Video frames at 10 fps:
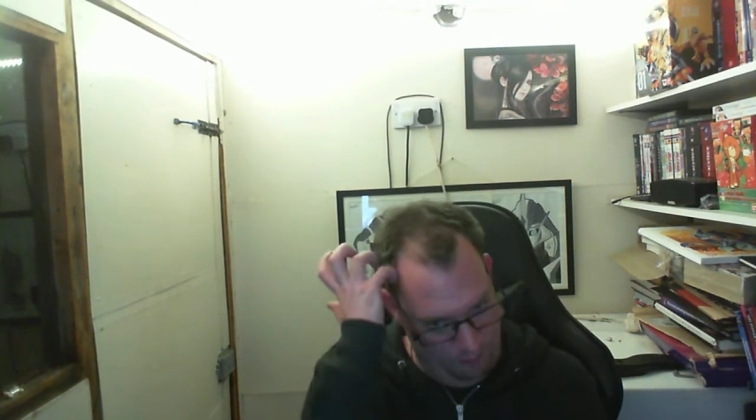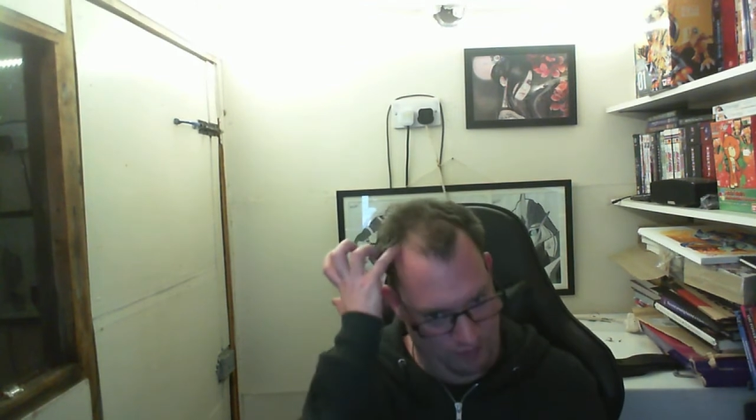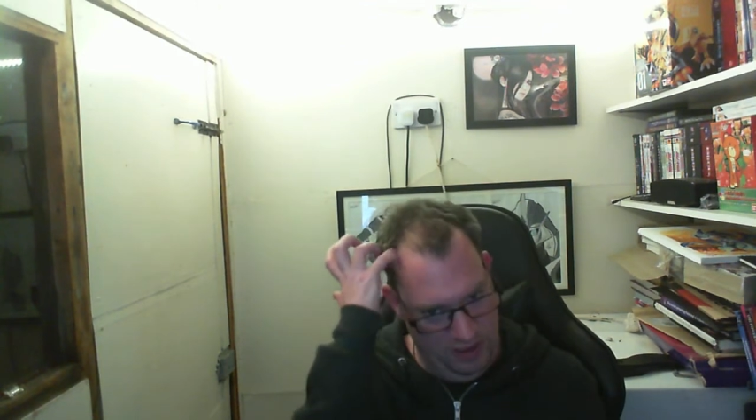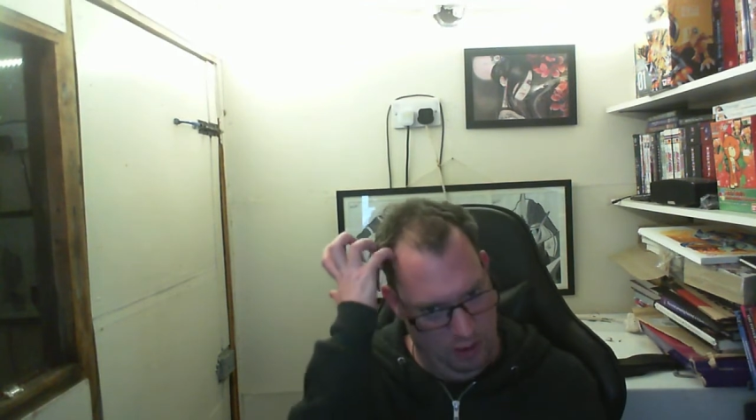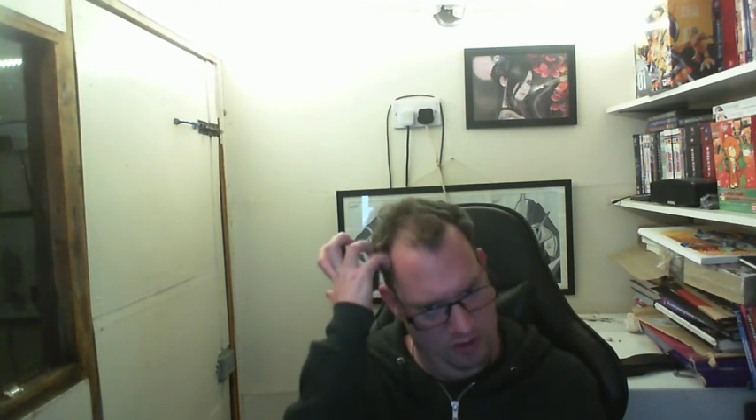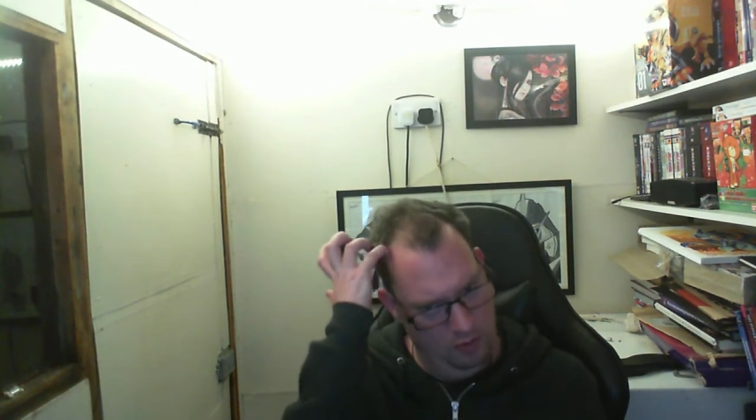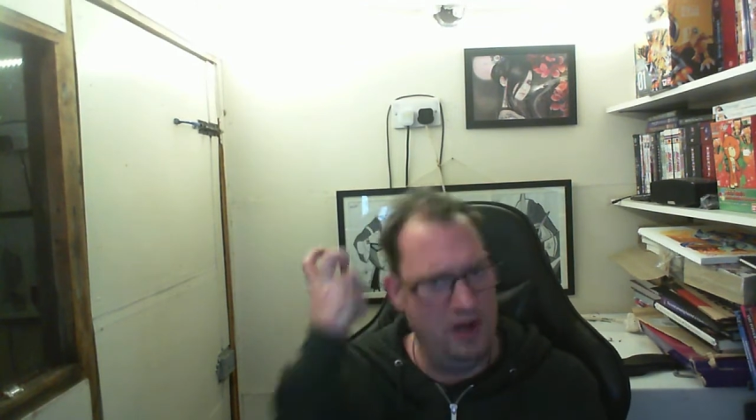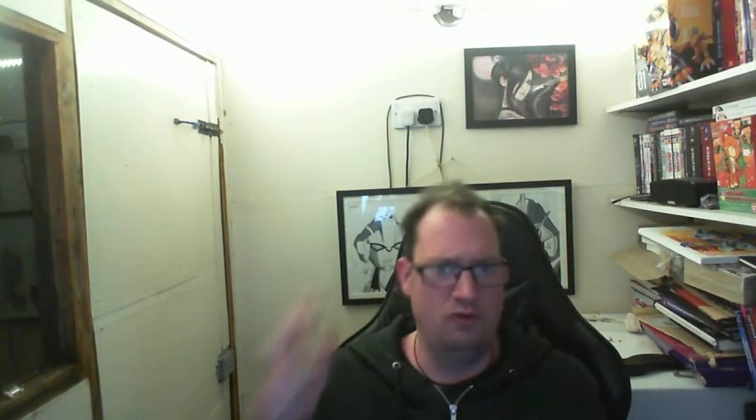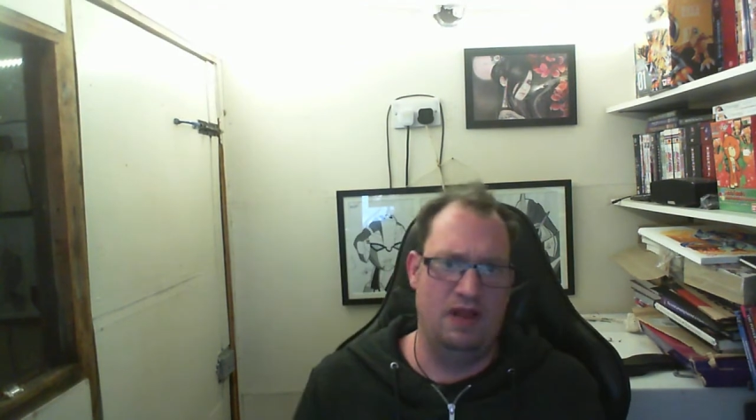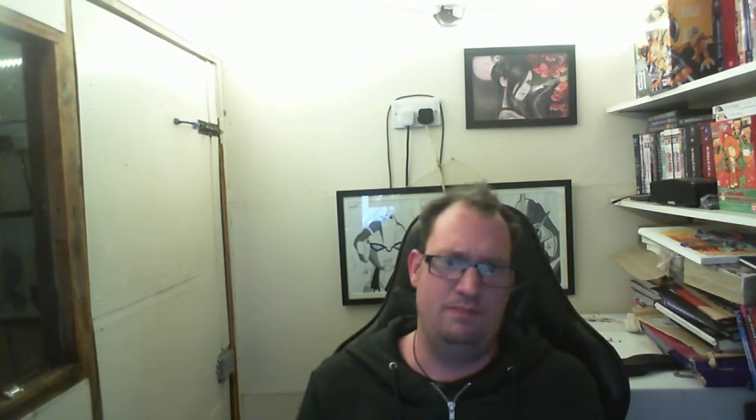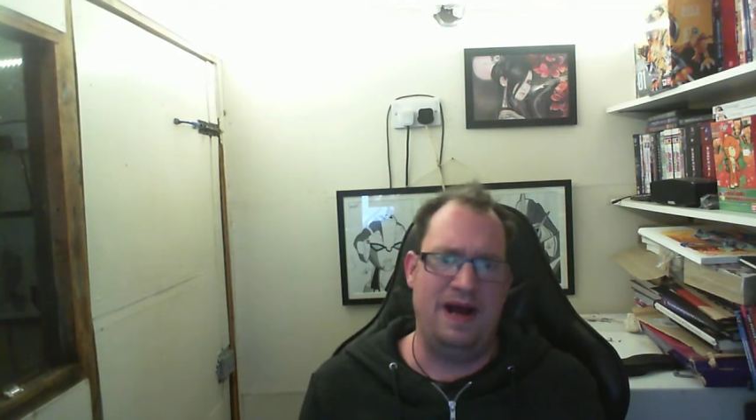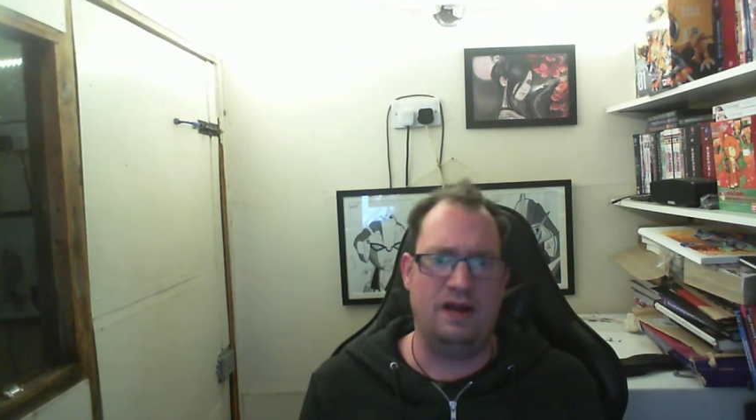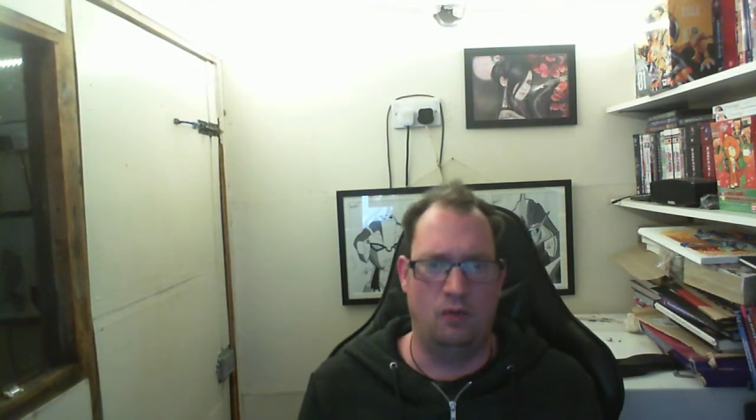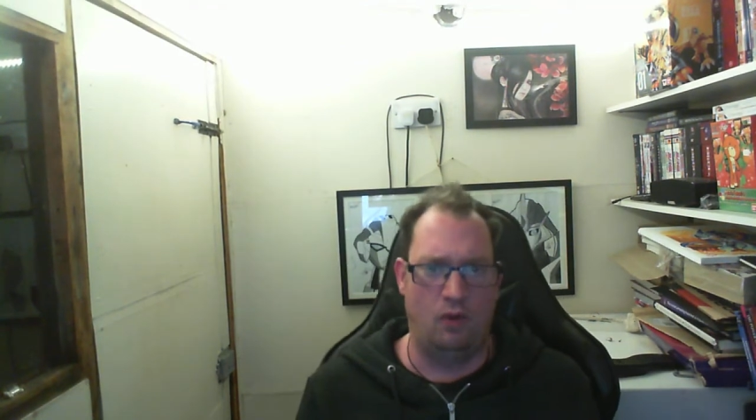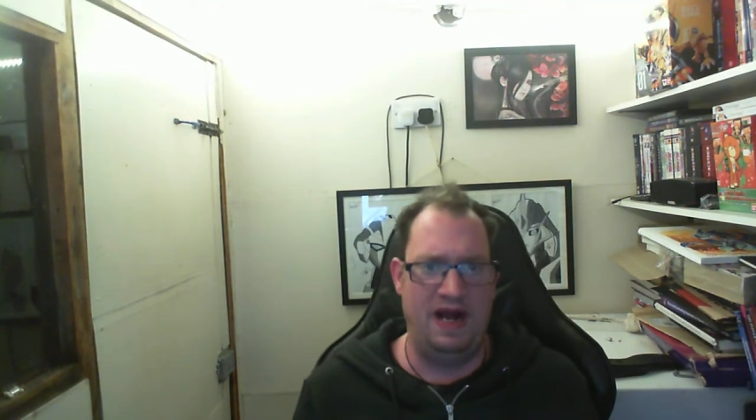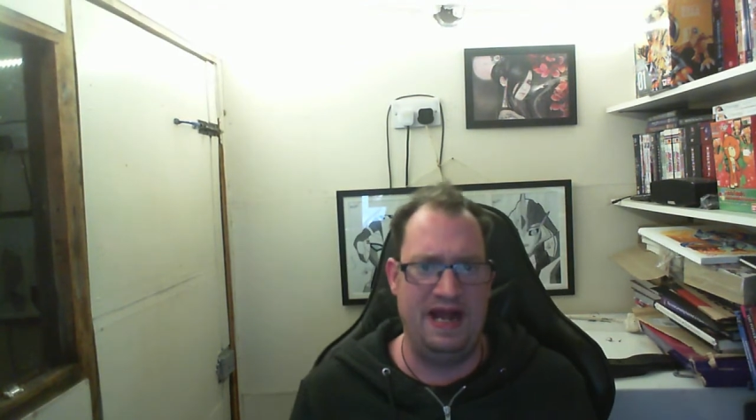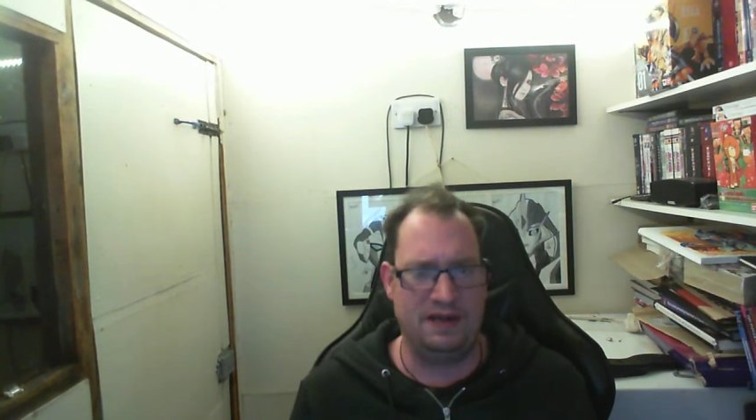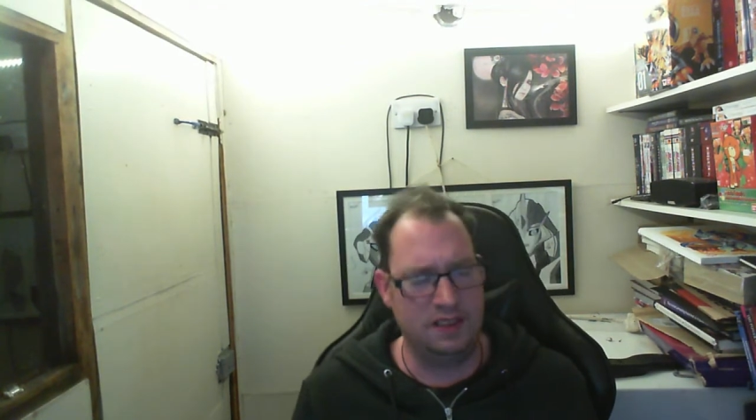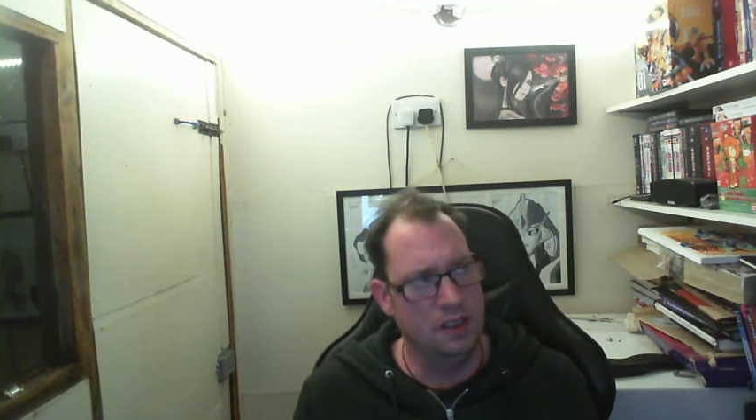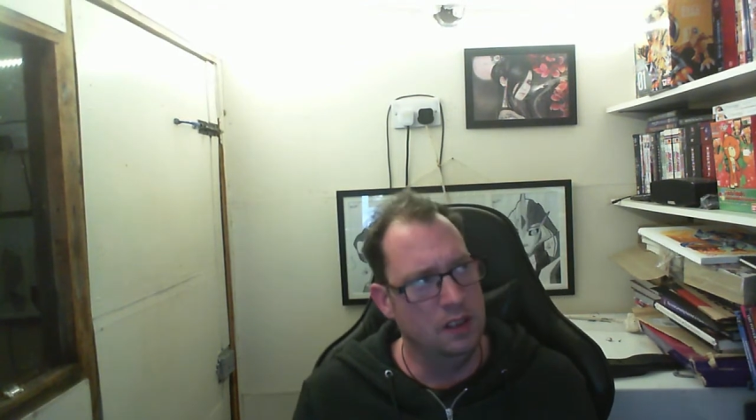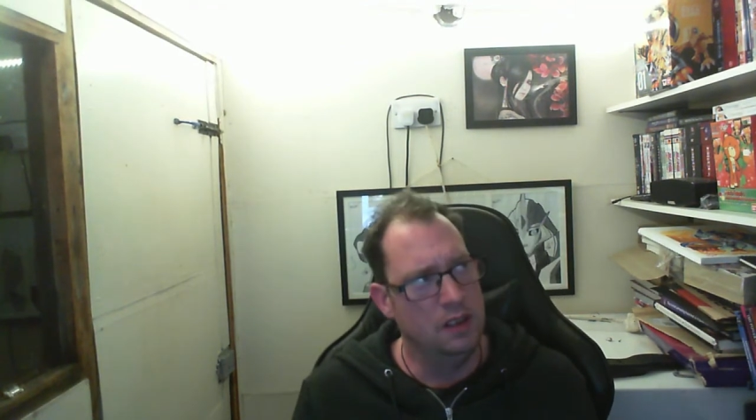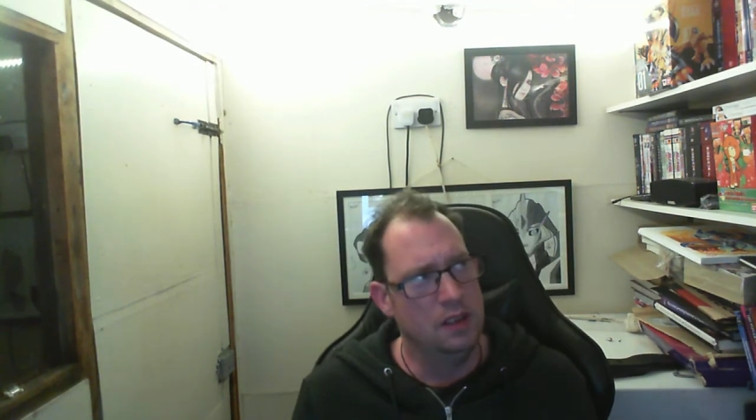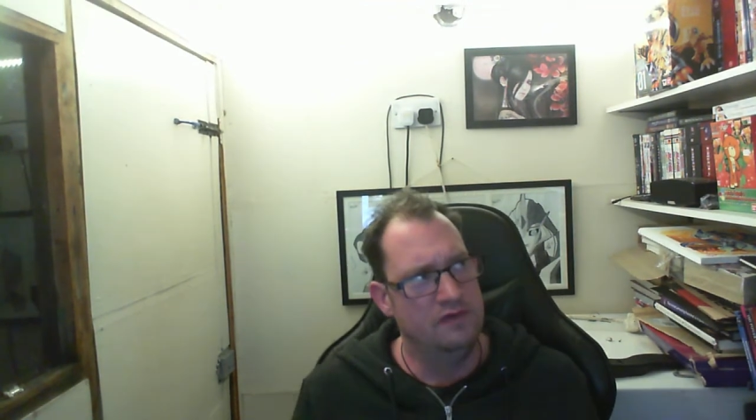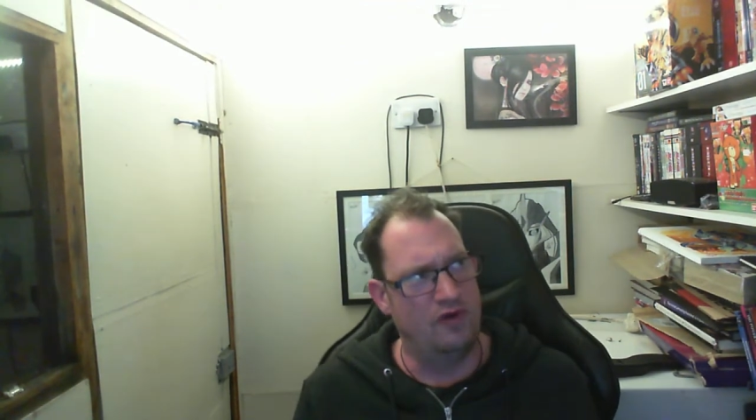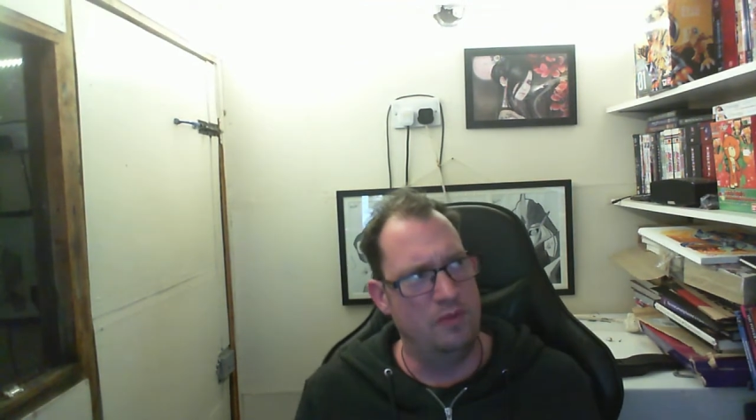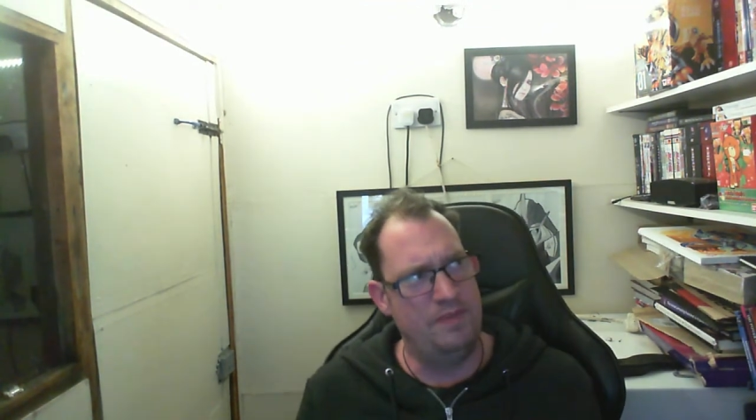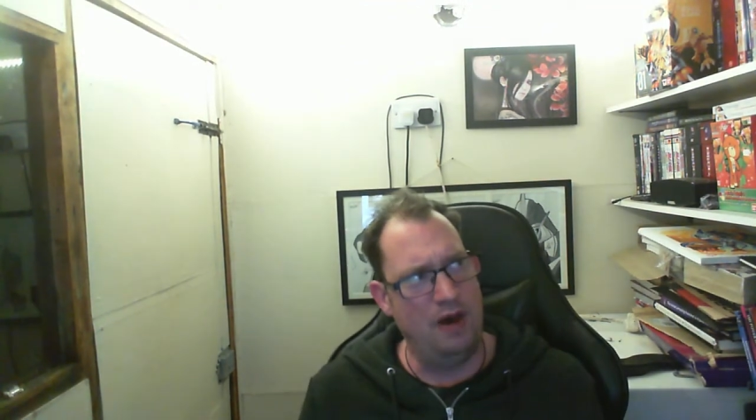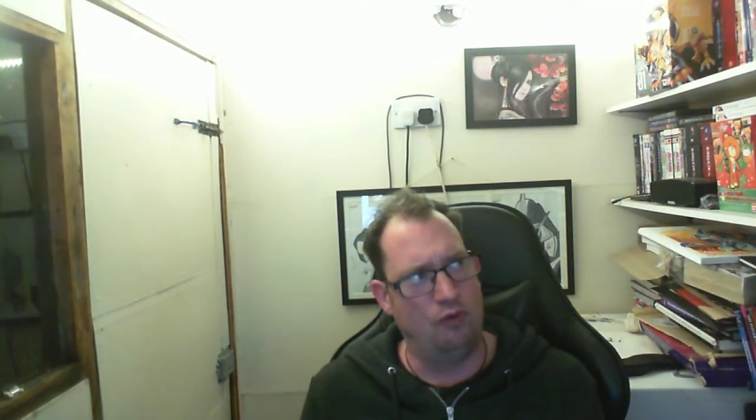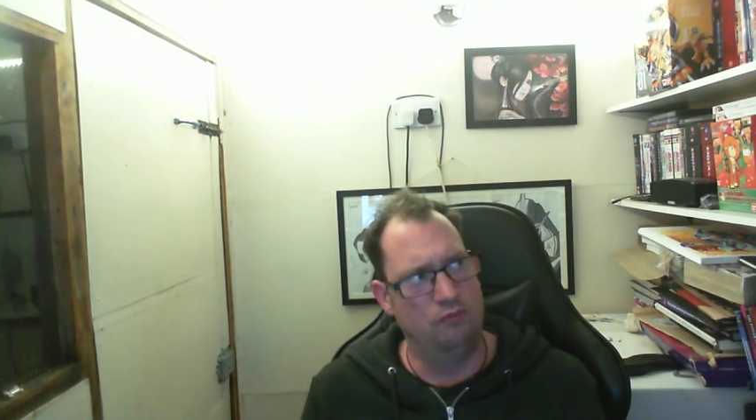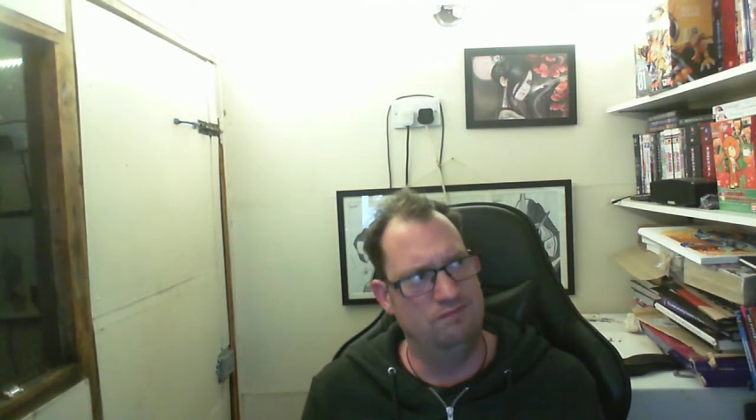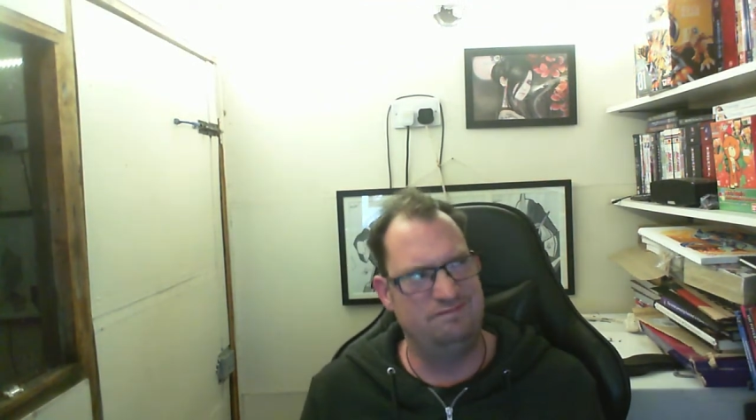you know, we were only really back at work for about